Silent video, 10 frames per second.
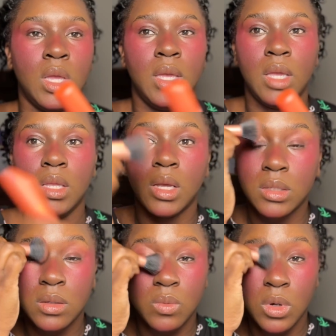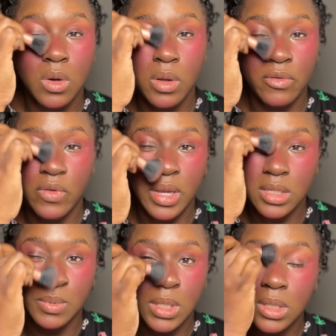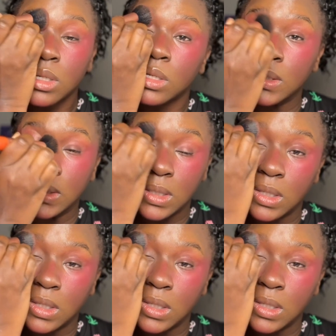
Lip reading: And yes, we're going fast because